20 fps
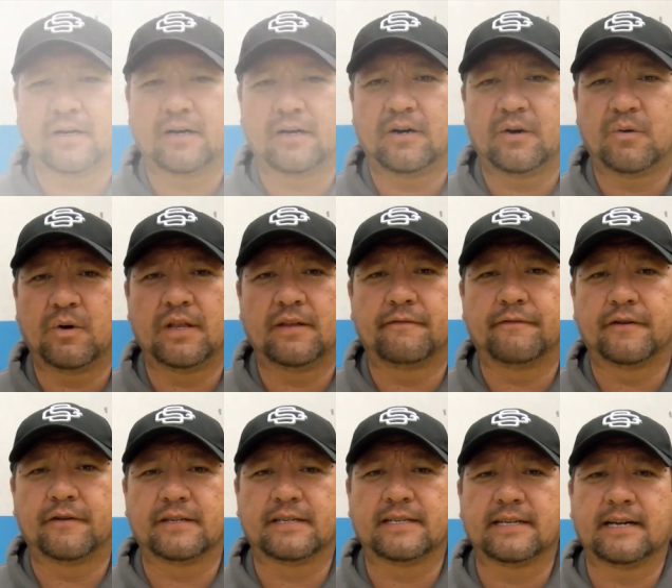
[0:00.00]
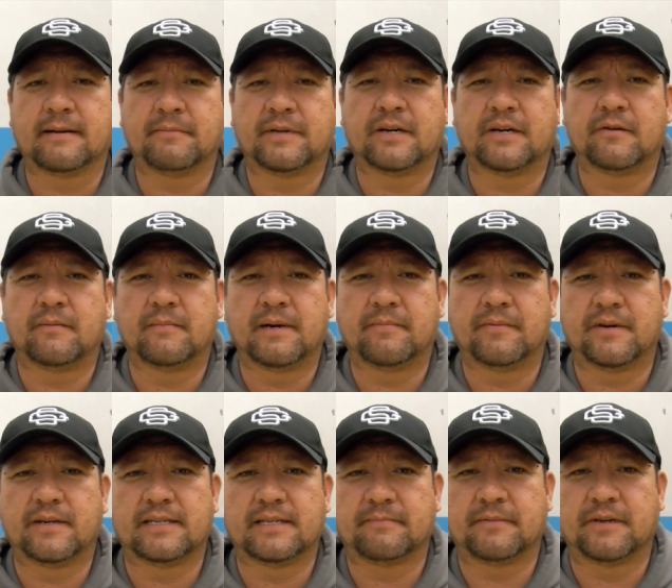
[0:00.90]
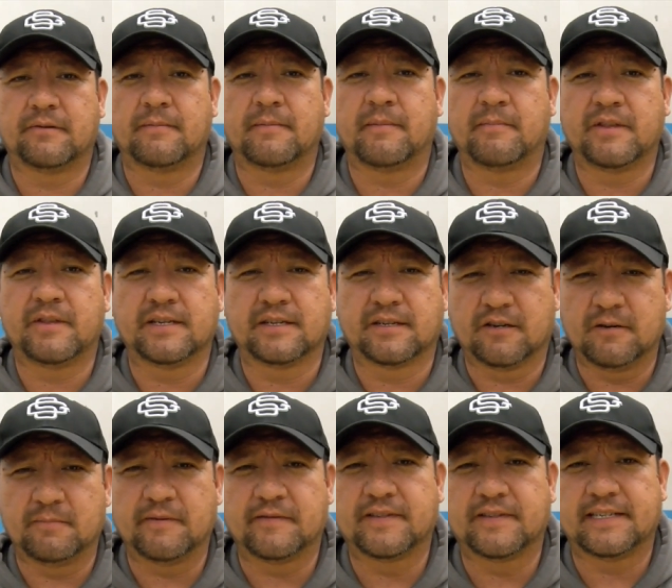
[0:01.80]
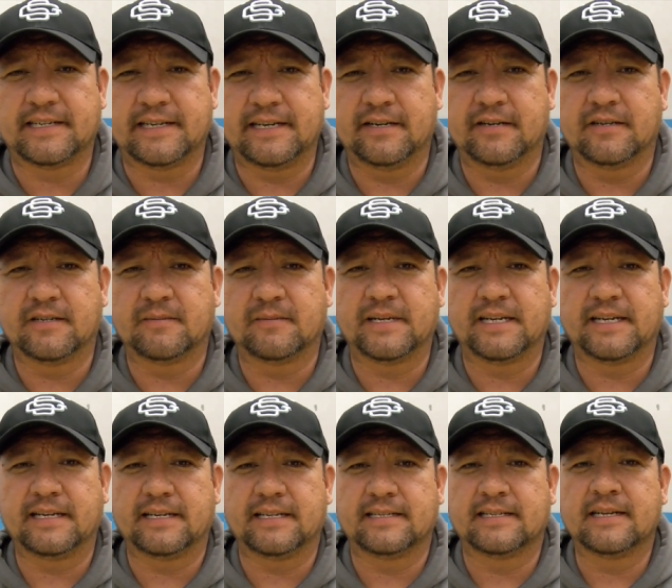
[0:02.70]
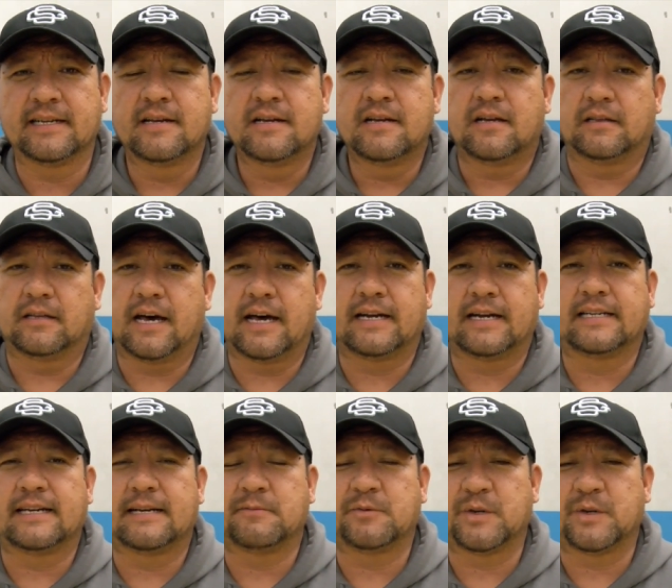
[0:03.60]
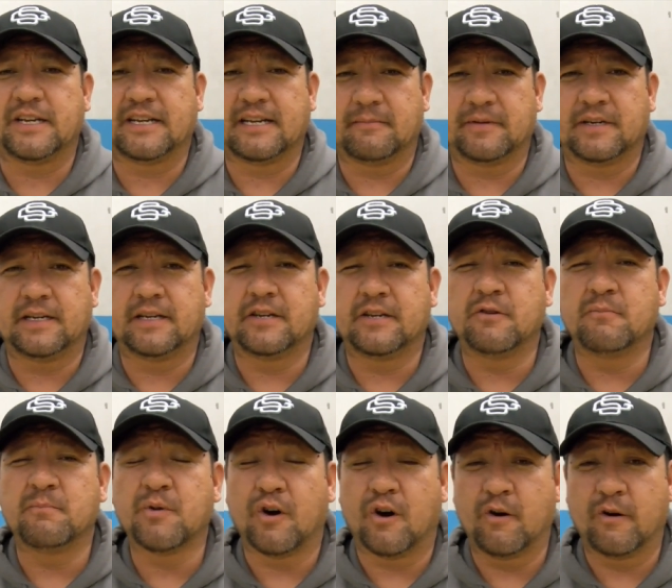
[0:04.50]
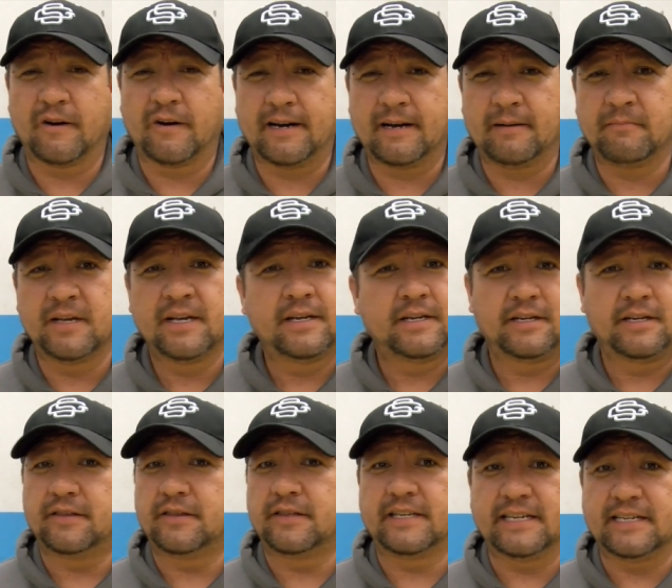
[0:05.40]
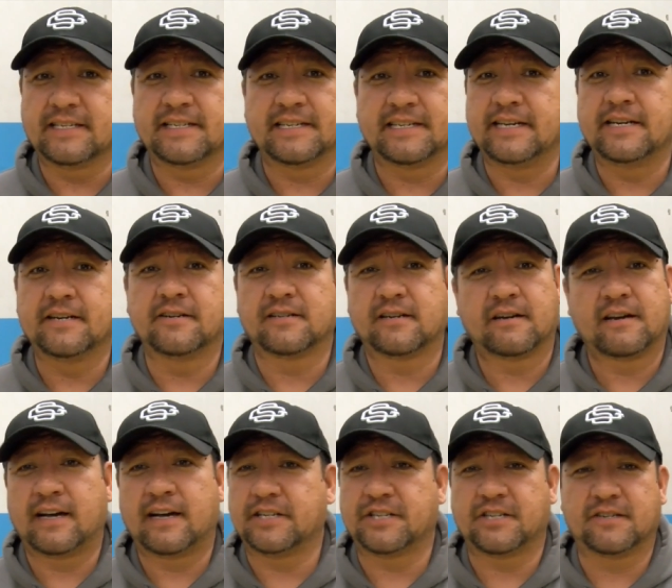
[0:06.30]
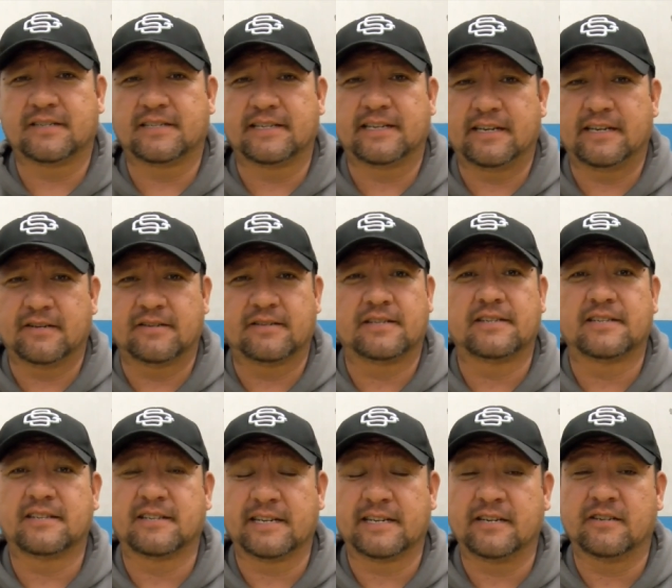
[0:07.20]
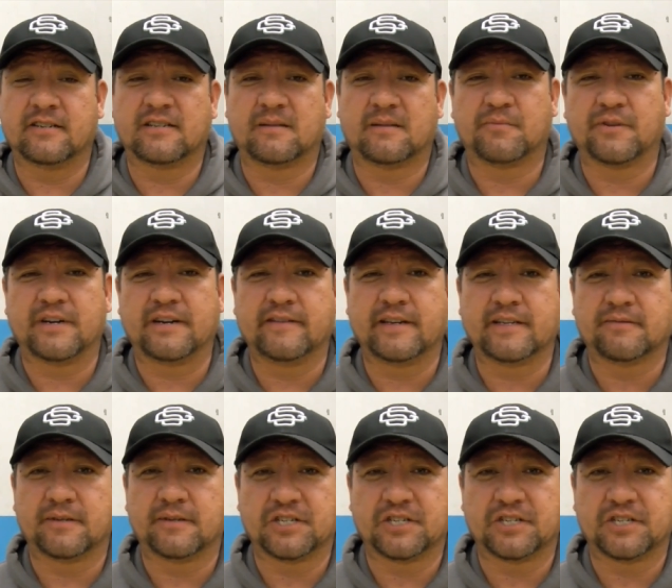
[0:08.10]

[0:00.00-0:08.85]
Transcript: Oh, well, the first thing I'm going to remember is I'm going to remember this group of seniors because a lot of times when you come into a new program, these seniors are not your seniors. The seniors of the previous